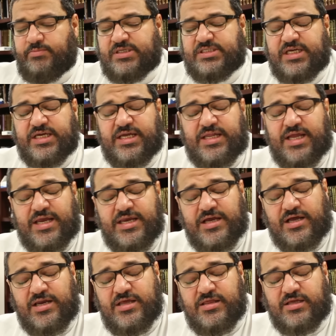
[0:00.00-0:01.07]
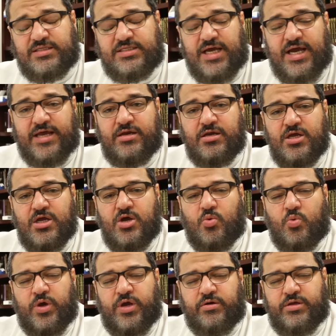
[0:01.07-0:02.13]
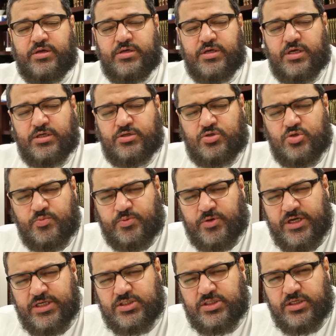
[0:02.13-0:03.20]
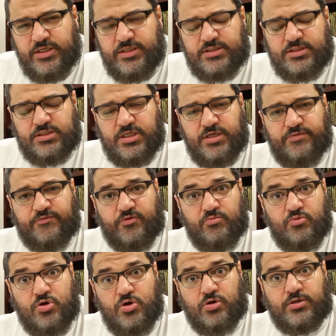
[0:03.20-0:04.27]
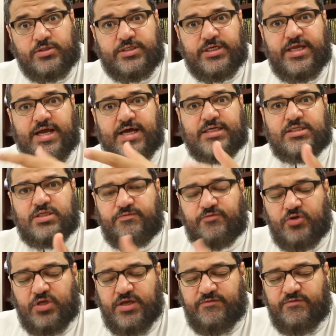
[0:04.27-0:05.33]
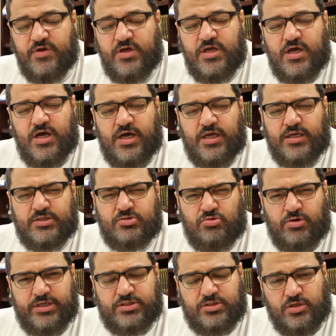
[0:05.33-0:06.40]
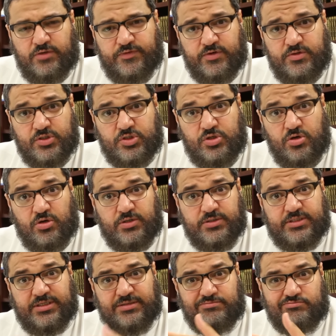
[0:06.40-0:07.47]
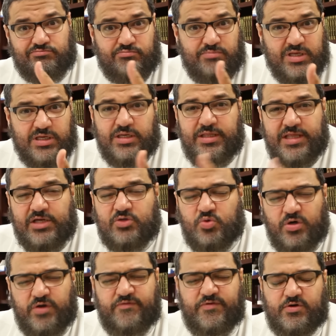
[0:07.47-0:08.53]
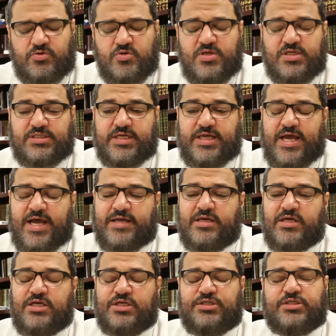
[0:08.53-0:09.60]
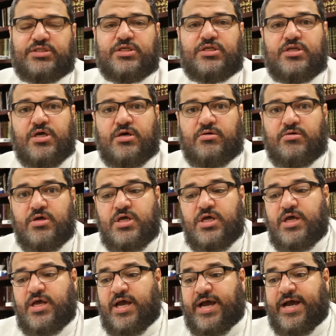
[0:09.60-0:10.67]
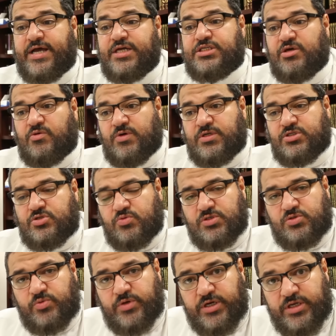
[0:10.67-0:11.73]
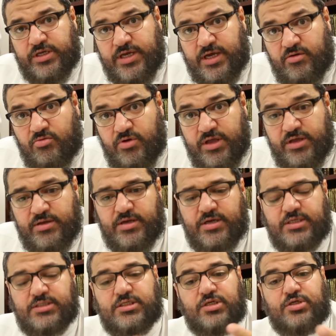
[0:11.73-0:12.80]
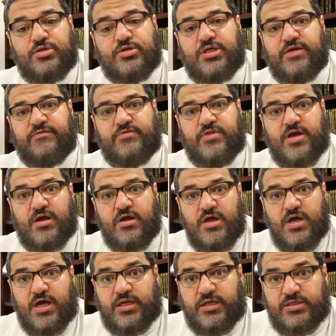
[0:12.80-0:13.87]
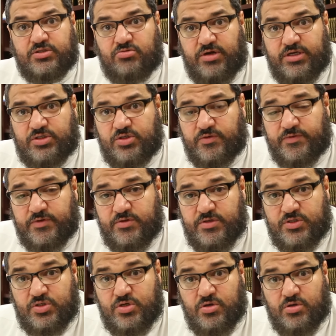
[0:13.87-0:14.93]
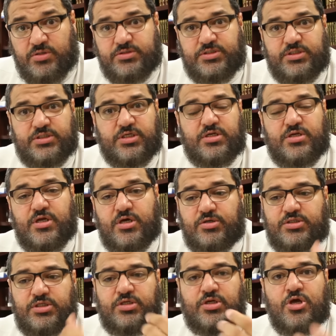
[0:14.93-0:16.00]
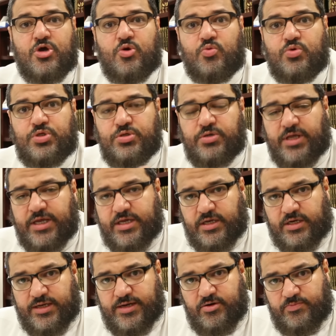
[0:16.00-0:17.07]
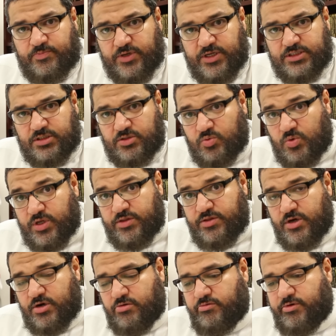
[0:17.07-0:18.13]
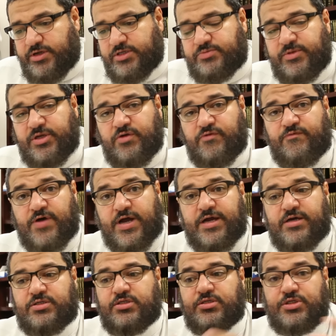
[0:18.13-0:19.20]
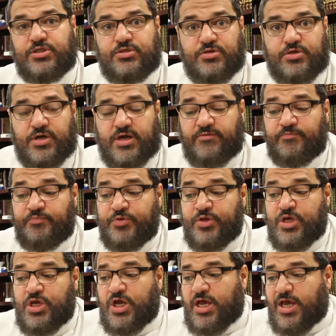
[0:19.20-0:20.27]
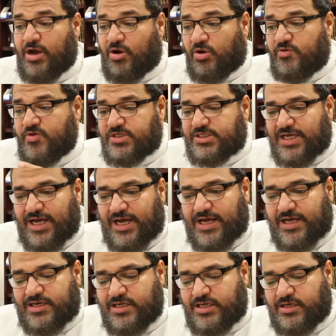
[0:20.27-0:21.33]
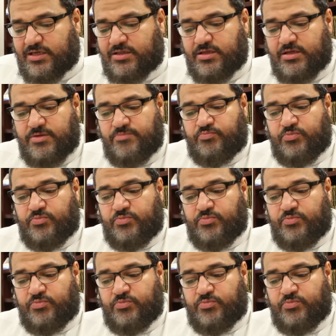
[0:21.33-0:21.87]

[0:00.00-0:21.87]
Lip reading: masakatani ghalidatan, wearing two bracelets from gold, and he asked if you give Allah's rights over this gold, and mainly that were referred to the zakat. She said no. Aisha once was wearing a ring, and he said, do you give the Allah's rights over this gold? She said no. He said, would you like Allah replace it with rings made of fire? And she took it off. All these ahadith,